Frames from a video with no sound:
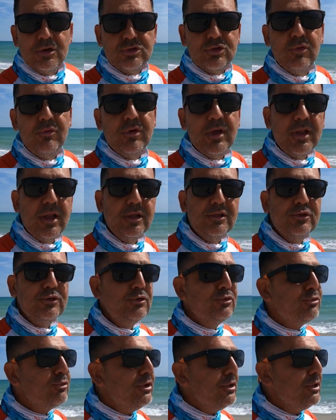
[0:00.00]
So we're gonna
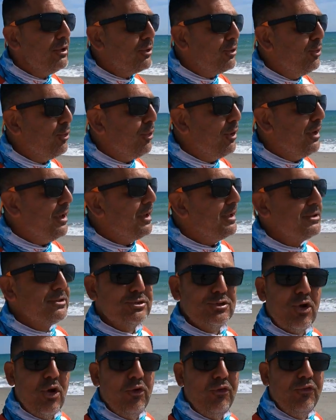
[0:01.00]
do really quick
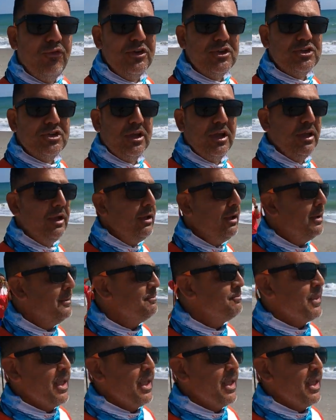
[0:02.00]
surf fishing.